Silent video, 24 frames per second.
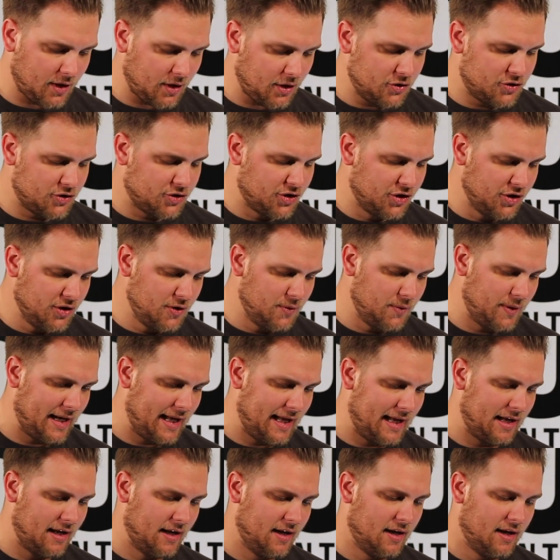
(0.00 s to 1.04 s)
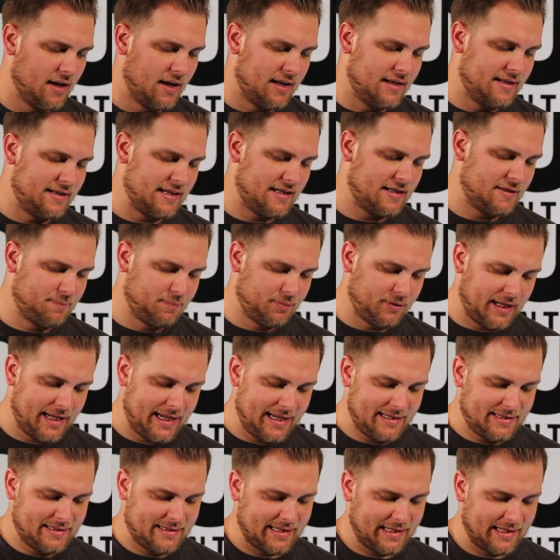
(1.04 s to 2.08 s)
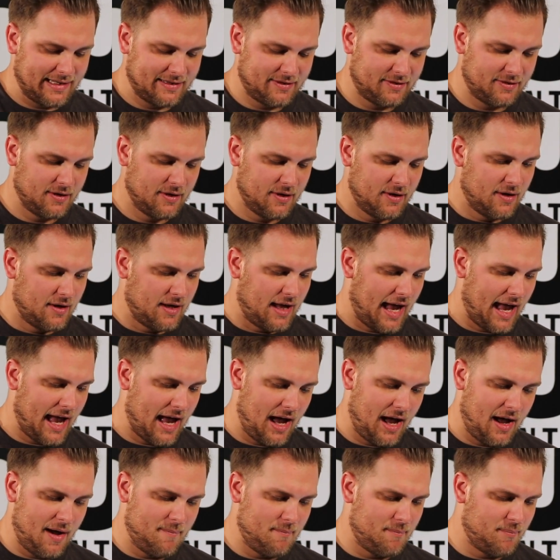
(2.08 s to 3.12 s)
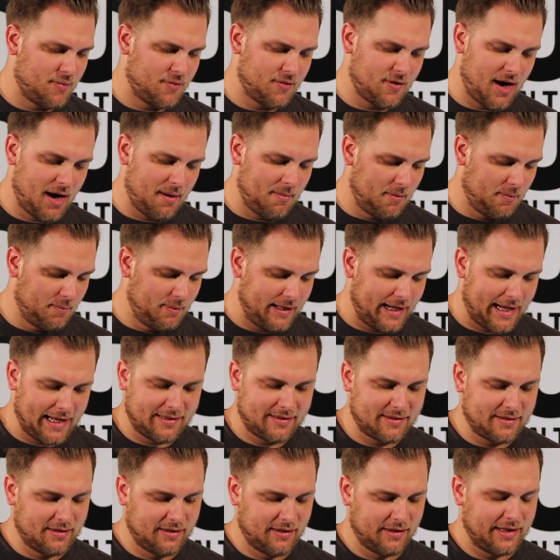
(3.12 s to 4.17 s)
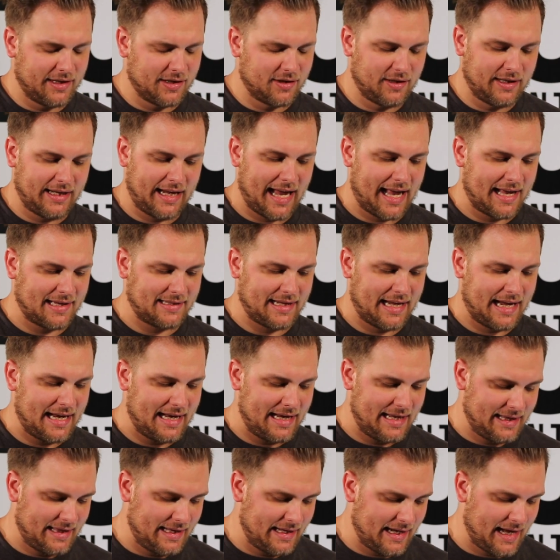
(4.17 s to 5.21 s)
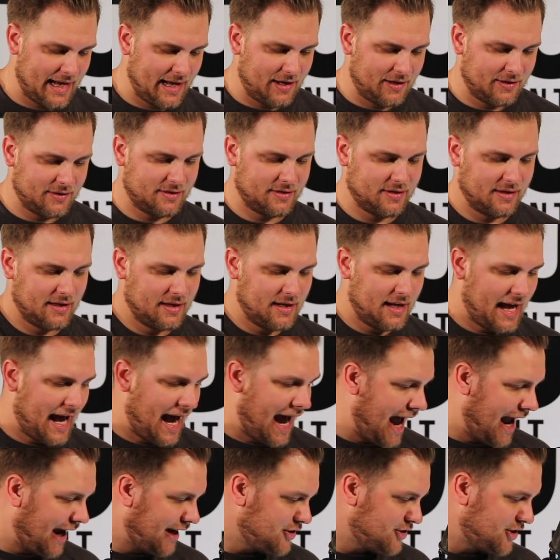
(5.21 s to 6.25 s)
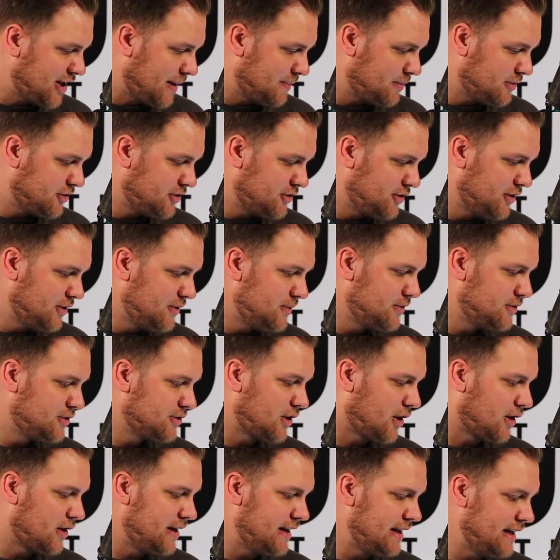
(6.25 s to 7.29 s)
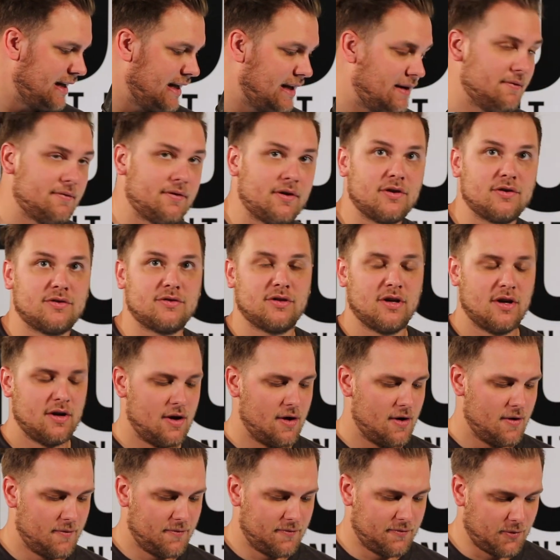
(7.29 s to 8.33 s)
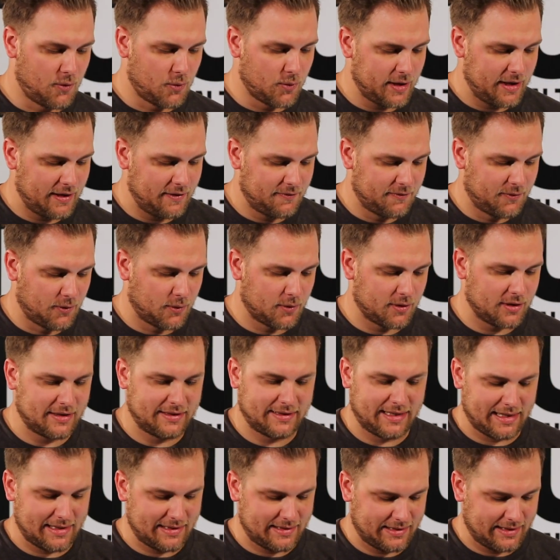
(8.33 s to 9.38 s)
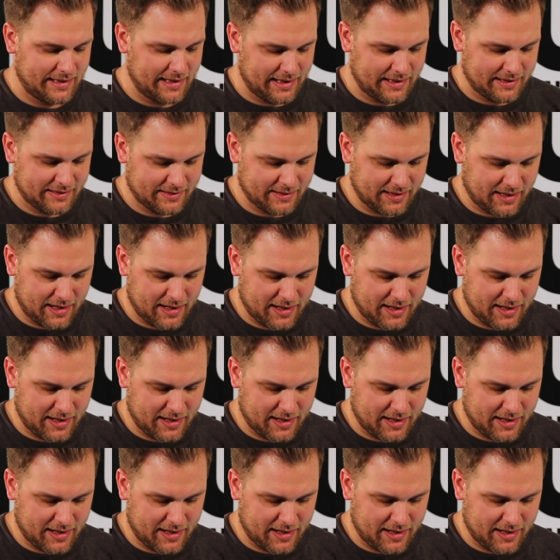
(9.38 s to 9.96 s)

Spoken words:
2 displays this probably as clearly as anything else. Acts chapter 2, starting in verse 44, says this.